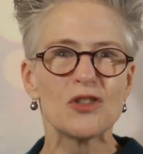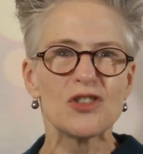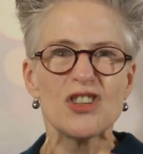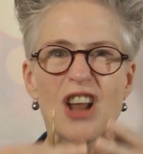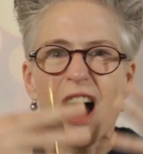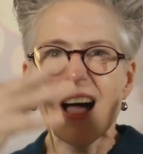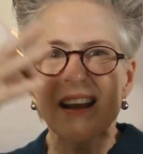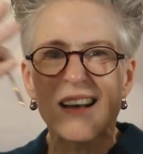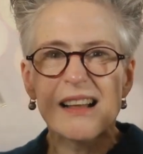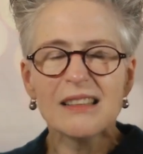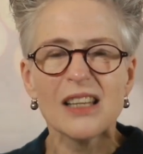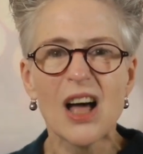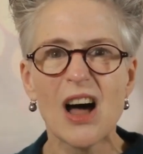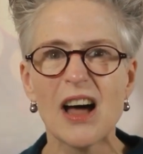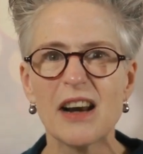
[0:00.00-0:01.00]
there's not a
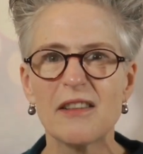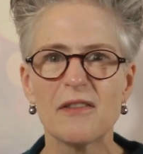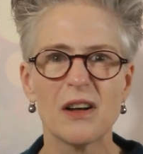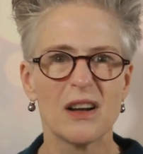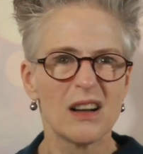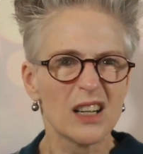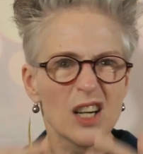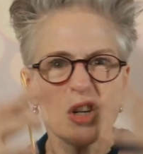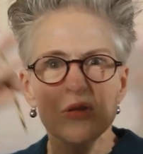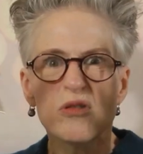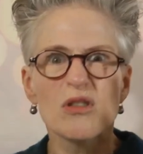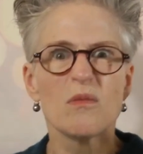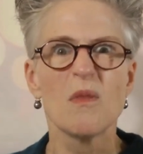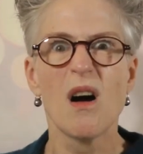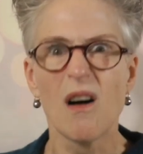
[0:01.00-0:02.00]
lot of
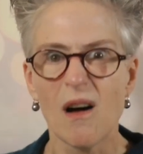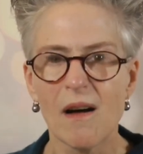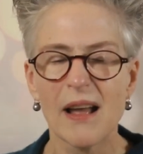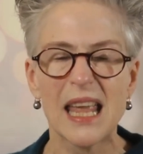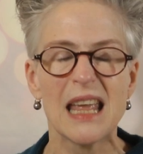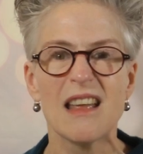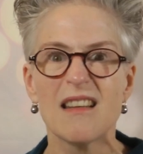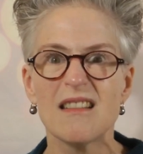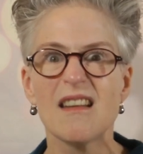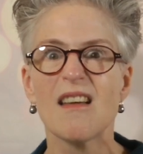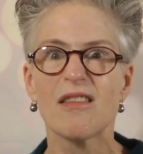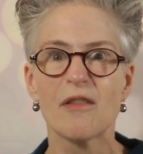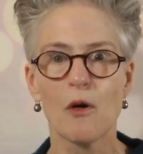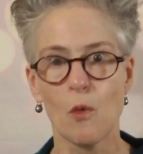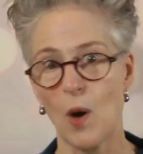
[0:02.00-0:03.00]
accoutrement in
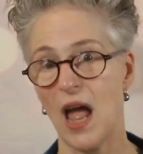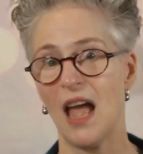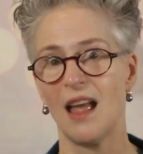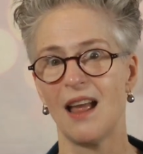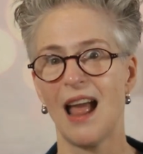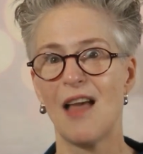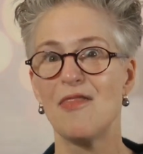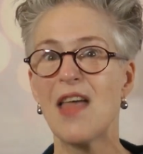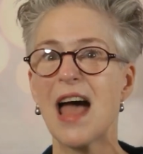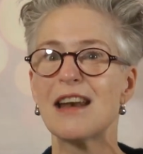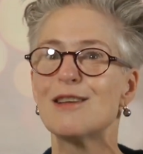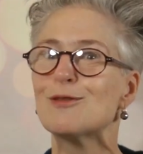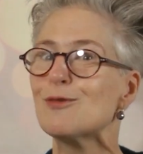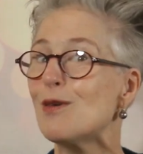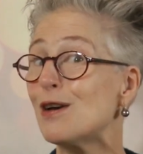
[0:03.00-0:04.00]
the way. And
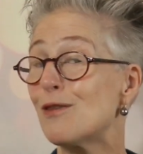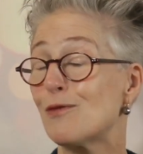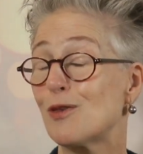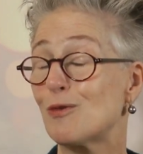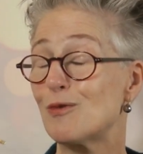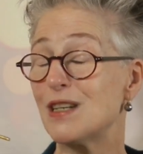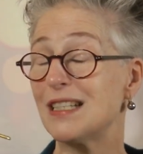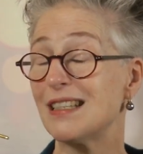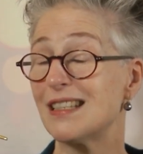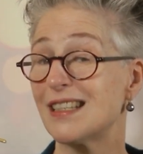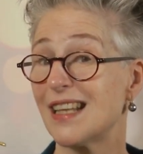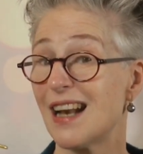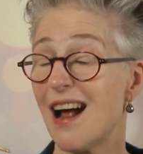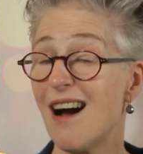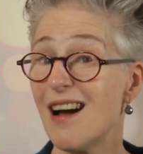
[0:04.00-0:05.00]
that is one of the reasons
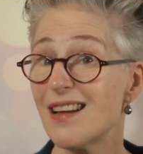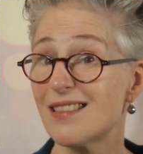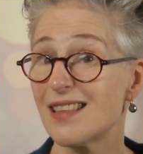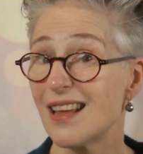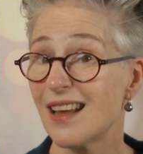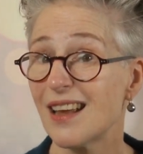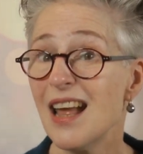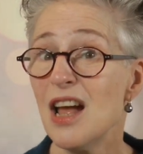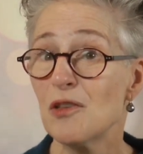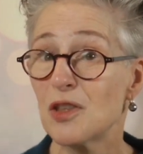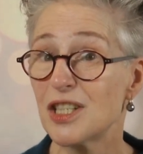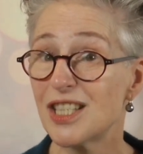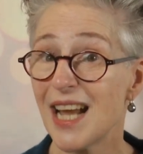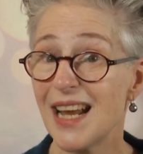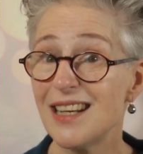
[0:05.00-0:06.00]
that I think
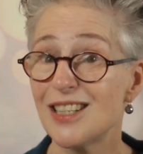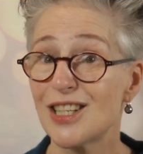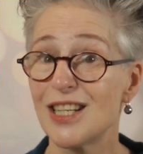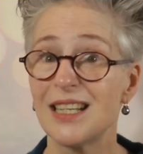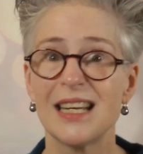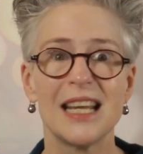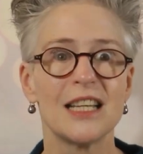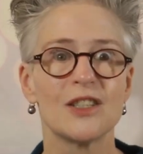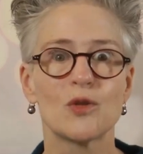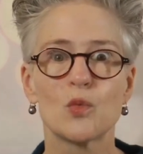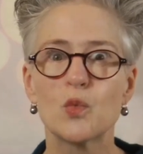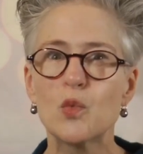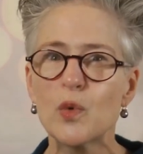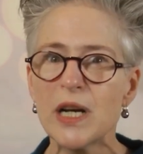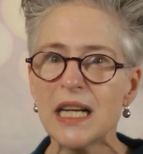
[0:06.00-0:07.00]
the Teishin is
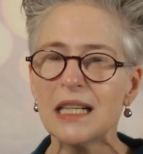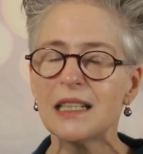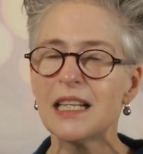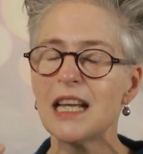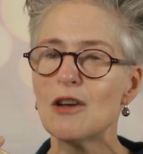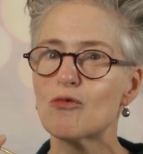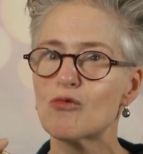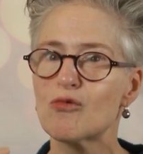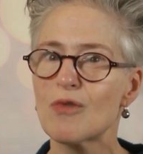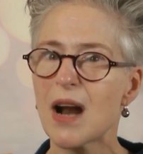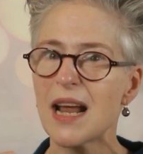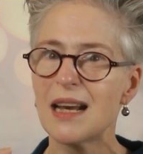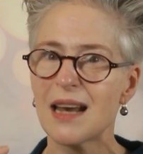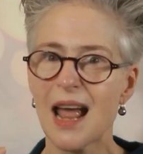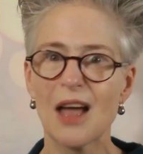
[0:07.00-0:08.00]
really
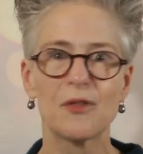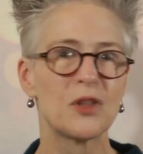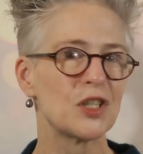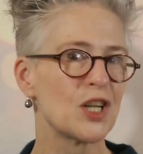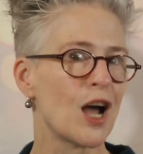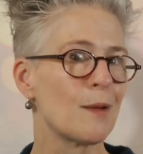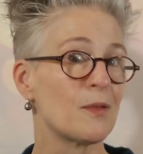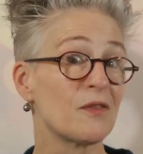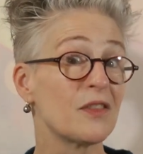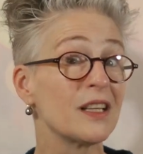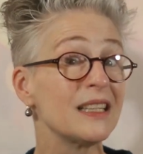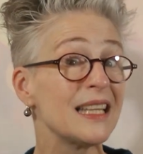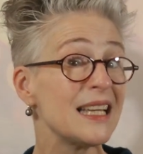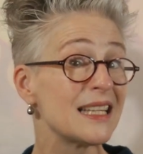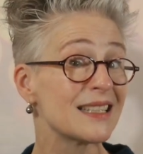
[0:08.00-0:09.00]
right at the top of the
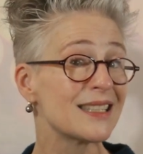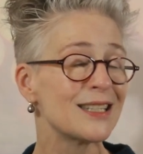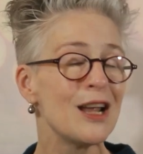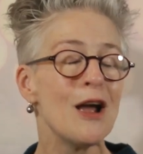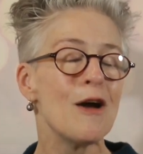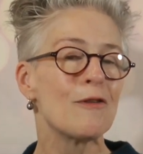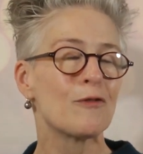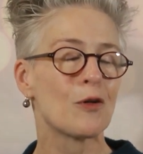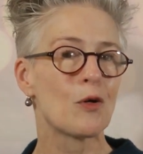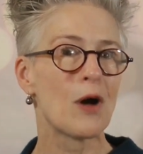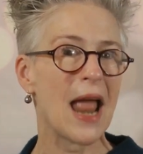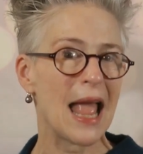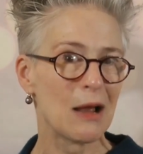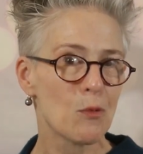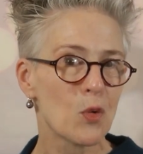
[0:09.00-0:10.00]
list
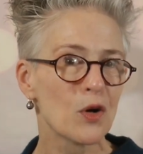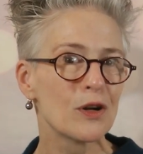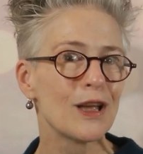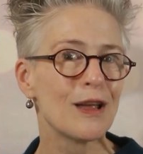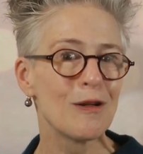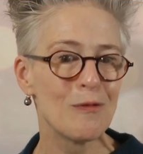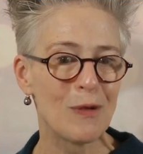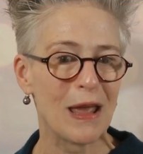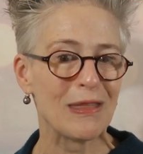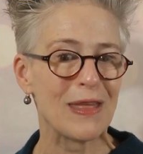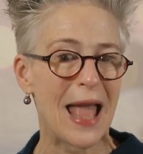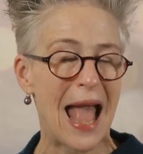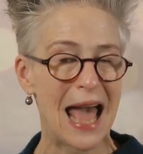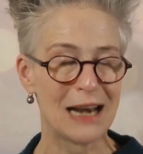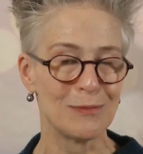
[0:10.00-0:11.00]
for working with
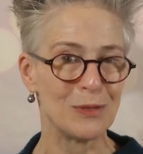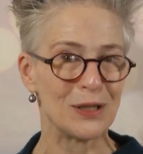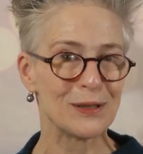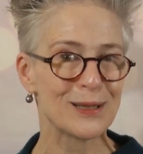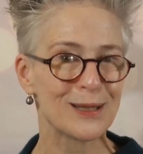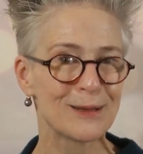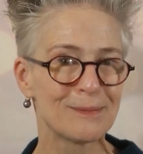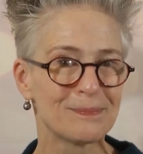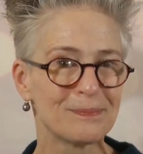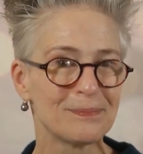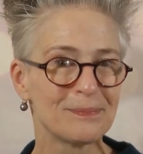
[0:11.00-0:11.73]
animals.